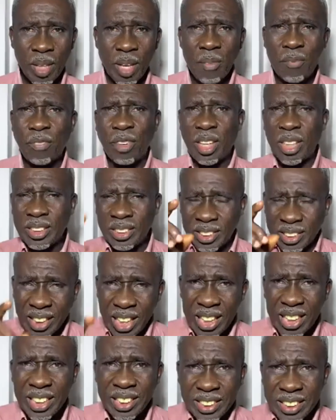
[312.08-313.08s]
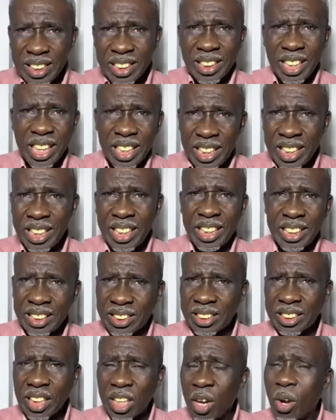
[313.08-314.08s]
If Christianity really
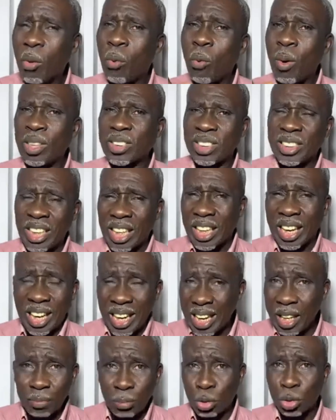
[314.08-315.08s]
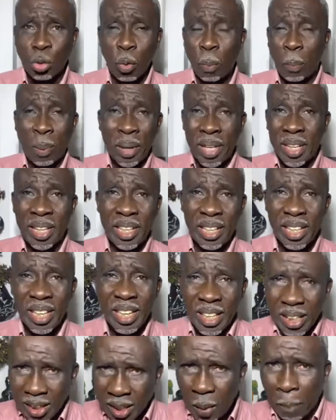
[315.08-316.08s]
is what she claims to be,
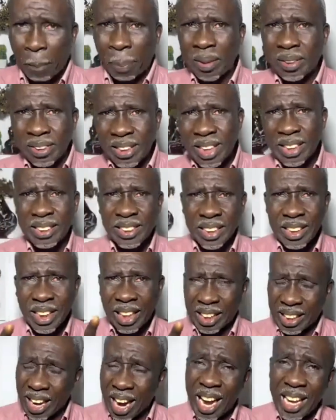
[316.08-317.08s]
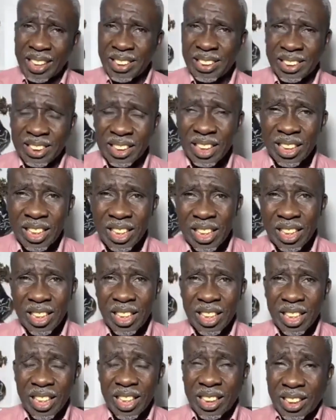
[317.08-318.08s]
representing Christ,
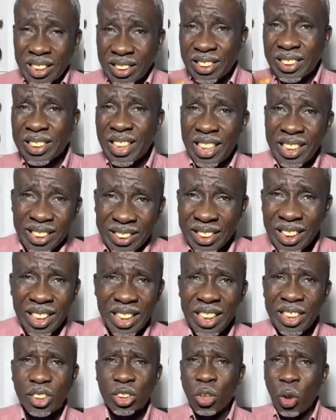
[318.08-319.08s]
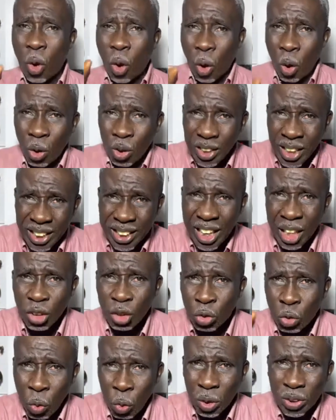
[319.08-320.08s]
Christianity is older
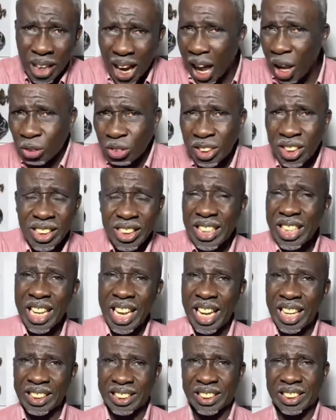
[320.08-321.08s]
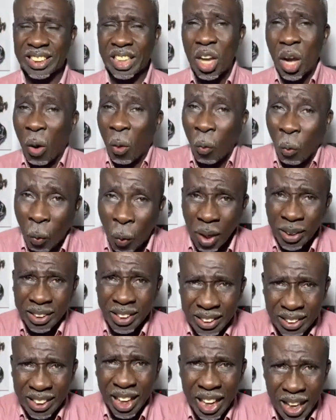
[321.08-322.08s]
than 2,000 years.
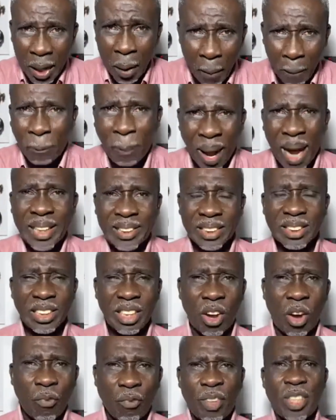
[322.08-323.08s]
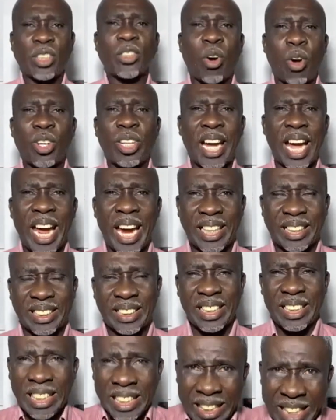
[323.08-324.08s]
What is the impact of it on
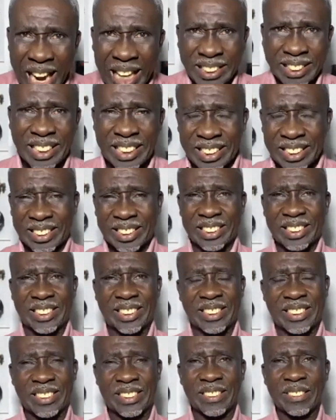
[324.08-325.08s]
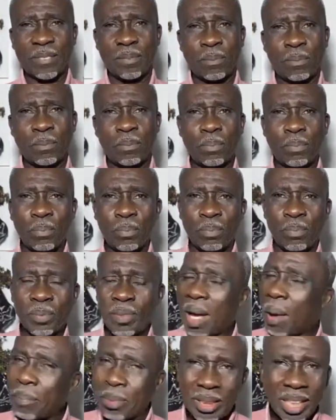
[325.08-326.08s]
earth? Nothing.
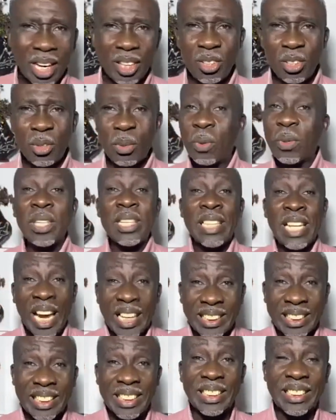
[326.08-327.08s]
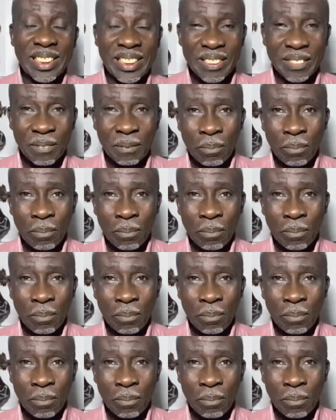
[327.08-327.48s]
I'm telling you, nothing.